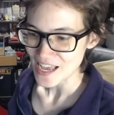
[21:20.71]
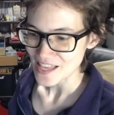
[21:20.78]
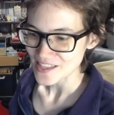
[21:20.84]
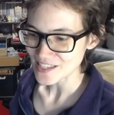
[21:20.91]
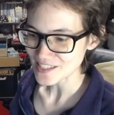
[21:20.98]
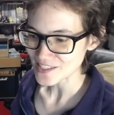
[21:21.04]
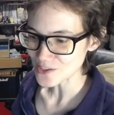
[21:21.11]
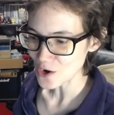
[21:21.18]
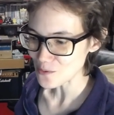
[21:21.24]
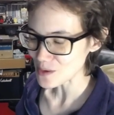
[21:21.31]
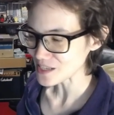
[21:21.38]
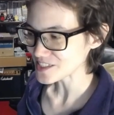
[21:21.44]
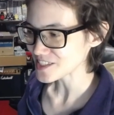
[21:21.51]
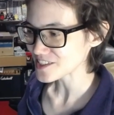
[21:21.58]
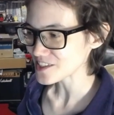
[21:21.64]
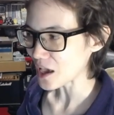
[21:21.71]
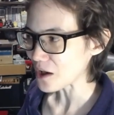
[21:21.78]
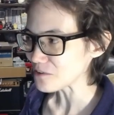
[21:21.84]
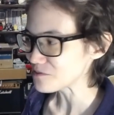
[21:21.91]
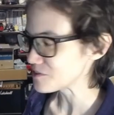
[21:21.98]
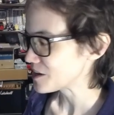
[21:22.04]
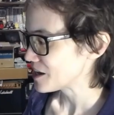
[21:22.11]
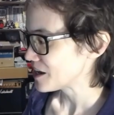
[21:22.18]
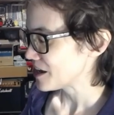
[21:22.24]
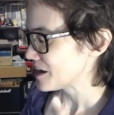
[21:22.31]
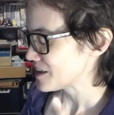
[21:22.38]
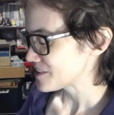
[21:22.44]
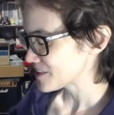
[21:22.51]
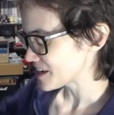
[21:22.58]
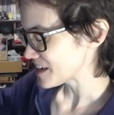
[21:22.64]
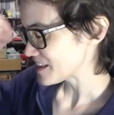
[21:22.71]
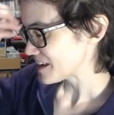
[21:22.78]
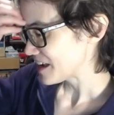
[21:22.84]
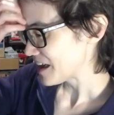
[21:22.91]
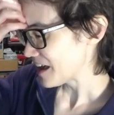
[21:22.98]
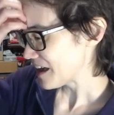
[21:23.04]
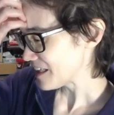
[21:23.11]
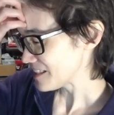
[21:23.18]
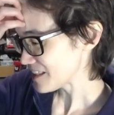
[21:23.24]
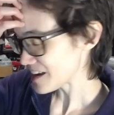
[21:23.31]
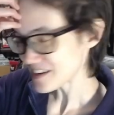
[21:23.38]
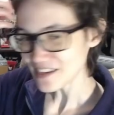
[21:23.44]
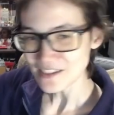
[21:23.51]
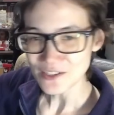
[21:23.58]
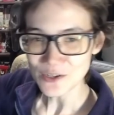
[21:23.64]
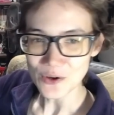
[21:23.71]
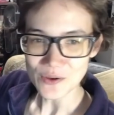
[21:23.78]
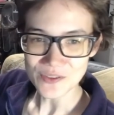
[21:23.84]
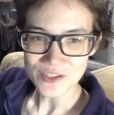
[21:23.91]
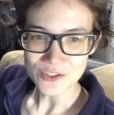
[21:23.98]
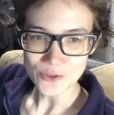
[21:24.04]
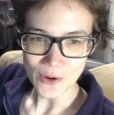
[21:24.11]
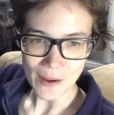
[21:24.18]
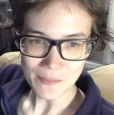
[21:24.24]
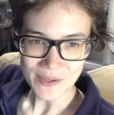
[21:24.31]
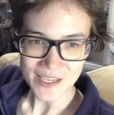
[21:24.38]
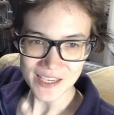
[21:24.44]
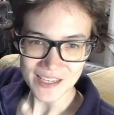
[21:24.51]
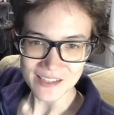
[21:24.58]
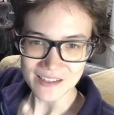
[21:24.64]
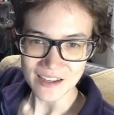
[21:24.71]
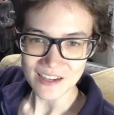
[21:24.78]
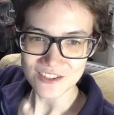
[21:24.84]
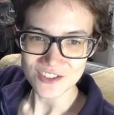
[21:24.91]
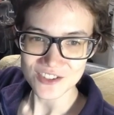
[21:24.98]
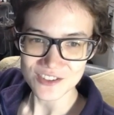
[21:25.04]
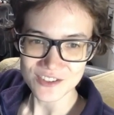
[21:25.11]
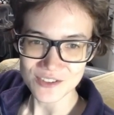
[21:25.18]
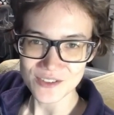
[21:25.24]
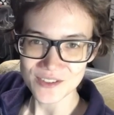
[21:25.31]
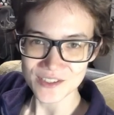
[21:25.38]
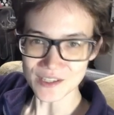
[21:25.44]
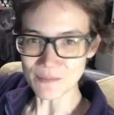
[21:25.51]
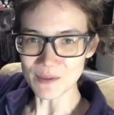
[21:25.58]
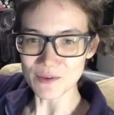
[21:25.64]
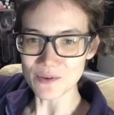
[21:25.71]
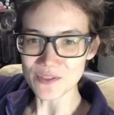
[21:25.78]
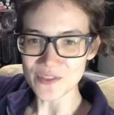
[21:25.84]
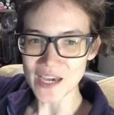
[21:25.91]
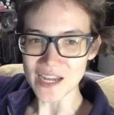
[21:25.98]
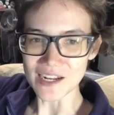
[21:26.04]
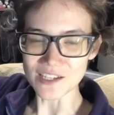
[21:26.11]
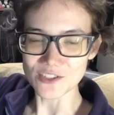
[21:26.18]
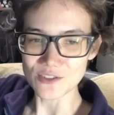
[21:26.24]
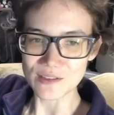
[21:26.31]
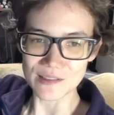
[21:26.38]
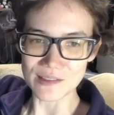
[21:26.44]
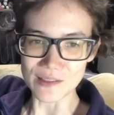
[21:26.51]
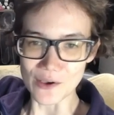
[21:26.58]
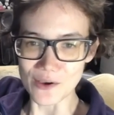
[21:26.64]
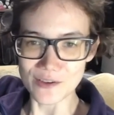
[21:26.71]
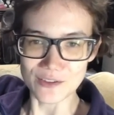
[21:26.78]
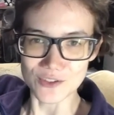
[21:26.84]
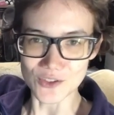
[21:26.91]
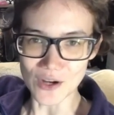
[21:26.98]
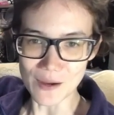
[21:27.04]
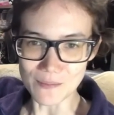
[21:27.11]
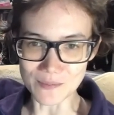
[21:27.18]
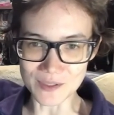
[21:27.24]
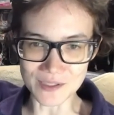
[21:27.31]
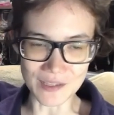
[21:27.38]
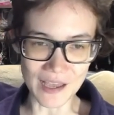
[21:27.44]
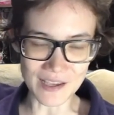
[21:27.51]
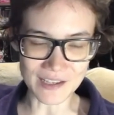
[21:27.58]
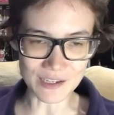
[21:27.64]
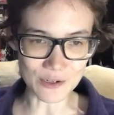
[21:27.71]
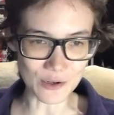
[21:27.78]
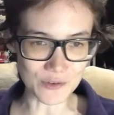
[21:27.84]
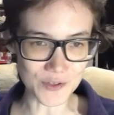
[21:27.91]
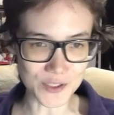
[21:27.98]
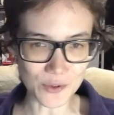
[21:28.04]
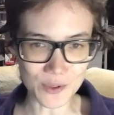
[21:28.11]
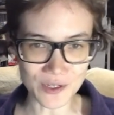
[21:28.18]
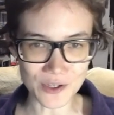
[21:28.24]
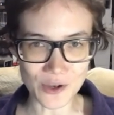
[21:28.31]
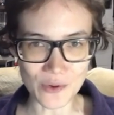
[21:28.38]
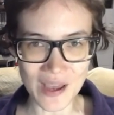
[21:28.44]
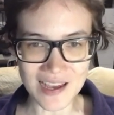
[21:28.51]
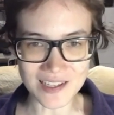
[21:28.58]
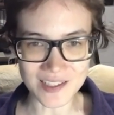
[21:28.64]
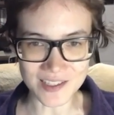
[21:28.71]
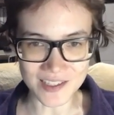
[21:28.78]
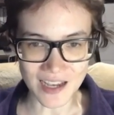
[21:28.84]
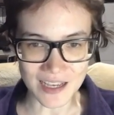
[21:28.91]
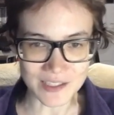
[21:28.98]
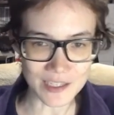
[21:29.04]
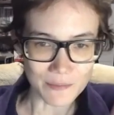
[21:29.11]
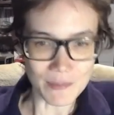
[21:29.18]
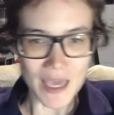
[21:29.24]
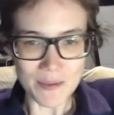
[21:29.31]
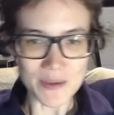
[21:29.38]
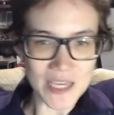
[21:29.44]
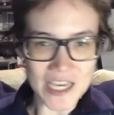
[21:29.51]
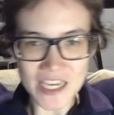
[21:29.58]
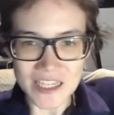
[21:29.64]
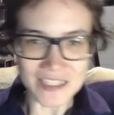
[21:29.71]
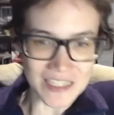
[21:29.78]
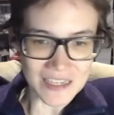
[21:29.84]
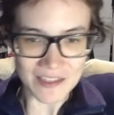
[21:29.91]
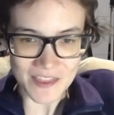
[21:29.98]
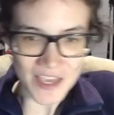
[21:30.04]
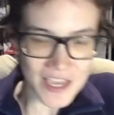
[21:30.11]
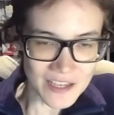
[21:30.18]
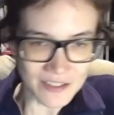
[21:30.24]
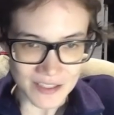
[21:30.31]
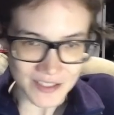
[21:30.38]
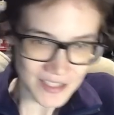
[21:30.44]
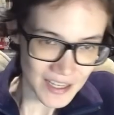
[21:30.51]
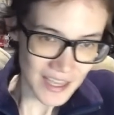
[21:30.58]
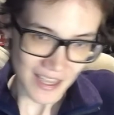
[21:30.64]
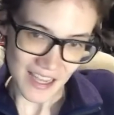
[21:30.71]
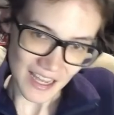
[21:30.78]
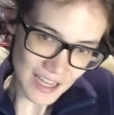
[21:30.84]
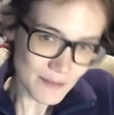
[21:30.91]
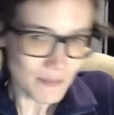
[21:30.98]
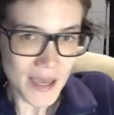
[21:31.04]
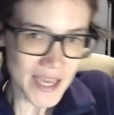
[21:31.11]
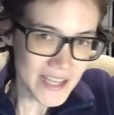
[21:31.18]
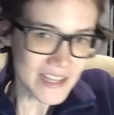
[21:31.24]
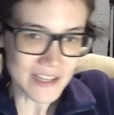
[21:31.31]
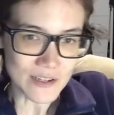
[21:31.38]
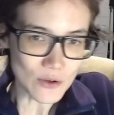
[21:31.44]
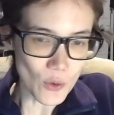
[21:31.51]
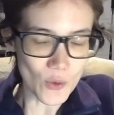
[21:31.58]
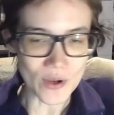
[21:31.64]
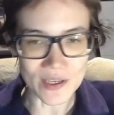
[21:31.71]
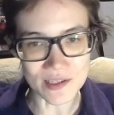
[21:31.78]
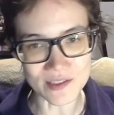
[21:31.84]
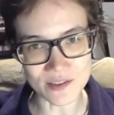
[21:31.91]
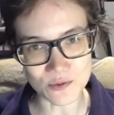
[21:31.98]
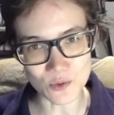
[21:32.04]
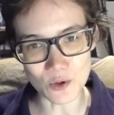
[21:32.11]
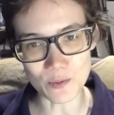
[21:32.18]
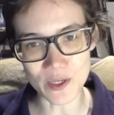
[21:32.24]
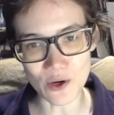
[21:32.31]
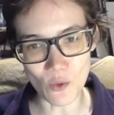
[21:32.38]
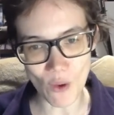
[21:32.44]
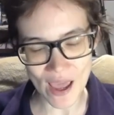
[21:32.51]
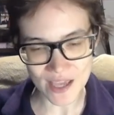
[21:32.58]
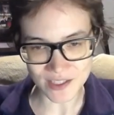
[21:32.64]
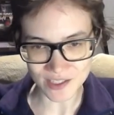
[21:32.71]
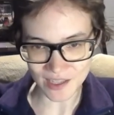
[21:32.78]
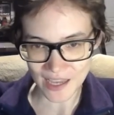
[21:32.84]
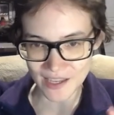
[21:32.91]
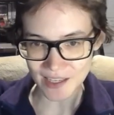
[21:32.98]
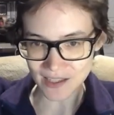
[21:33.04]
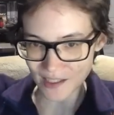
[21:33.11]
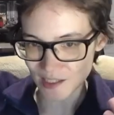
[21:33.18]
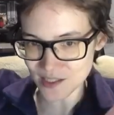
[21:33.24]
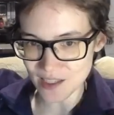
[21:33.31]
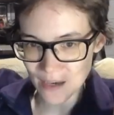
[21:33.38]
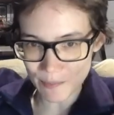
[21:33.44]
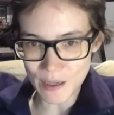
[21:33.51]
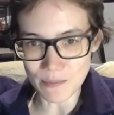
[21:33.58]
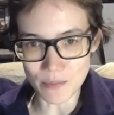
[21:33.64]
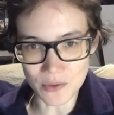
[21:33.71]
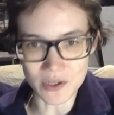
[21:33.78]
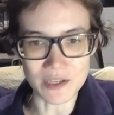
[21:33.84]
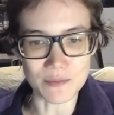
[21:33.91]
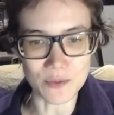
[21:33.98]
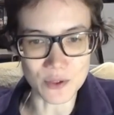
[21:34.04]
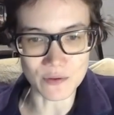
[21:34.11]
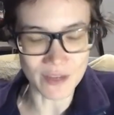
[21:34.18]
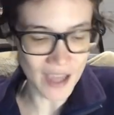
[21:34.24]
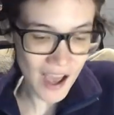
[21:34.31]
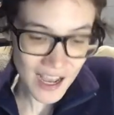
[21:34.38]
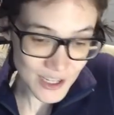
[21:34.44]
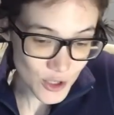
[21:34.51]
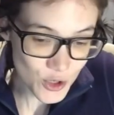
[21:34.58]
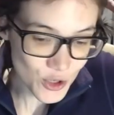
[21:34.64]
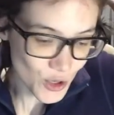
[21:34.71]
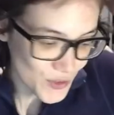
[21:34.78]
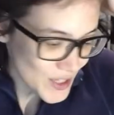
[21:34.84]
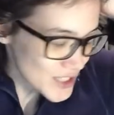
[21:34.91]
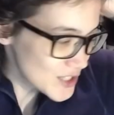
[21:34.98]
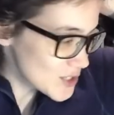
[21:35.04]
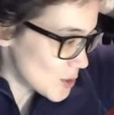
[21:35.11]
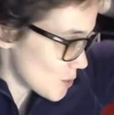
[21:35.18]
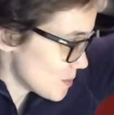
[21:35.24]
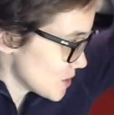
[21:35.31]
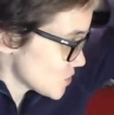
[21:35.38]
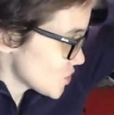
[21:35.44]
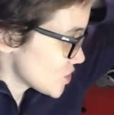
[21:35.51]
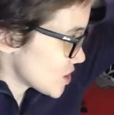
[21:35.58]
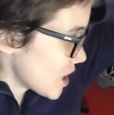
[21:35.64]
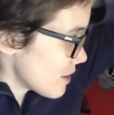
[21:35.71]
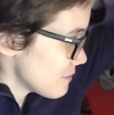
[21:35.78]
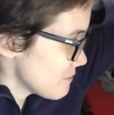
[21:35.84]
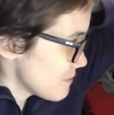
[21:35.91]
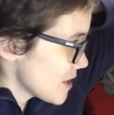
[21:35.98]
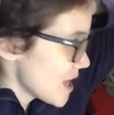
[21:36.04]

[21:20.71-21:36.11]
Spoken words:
There's so much stuff that, like, you know, in the drum kit, I should do something with that. I should learn drums. Like, you know, if I don't want to go exercising, maybe hitting things and making noise will be a way to, like, at least get my body moving. I don't know. There's so much stuff.